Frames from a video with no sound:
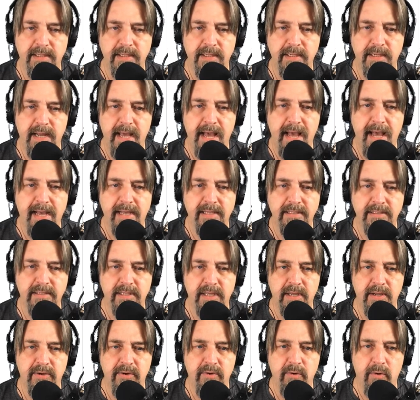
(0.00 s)
it as
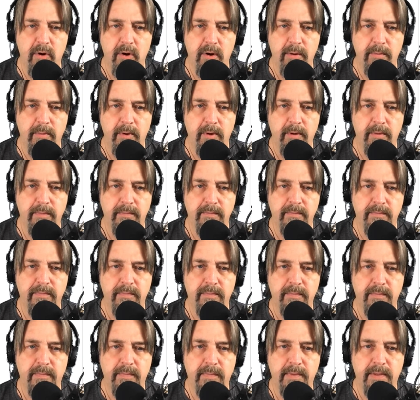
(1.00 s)
Under Armour.
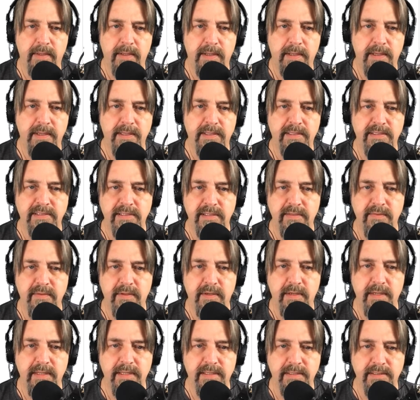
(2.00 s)
It is in the
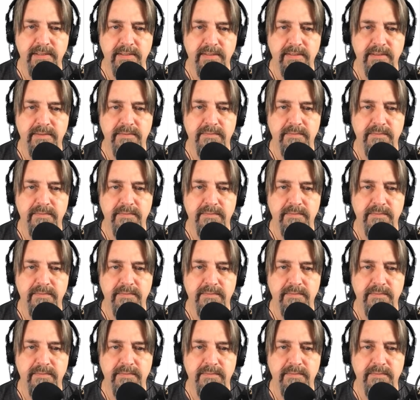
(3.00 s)
list.